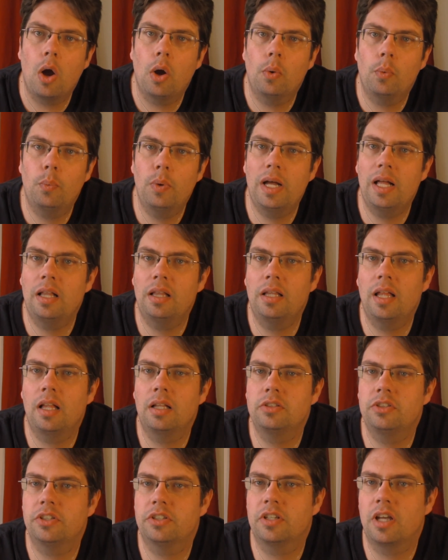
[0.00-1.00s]
well, I'll
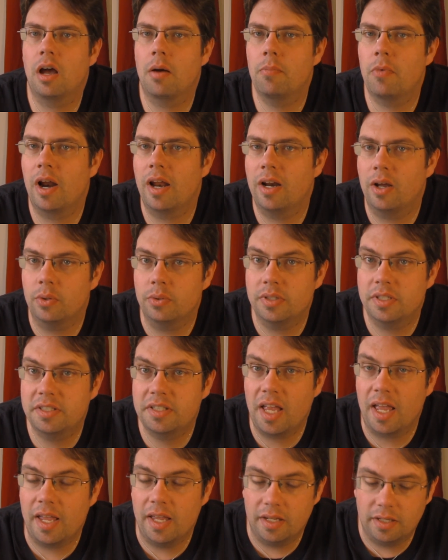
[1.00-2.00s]
just come right out and
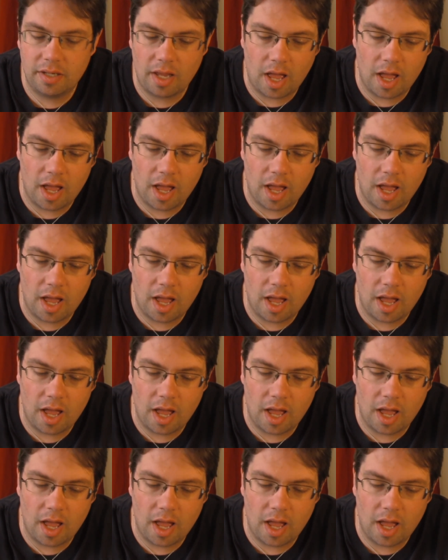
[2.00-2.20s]
say it.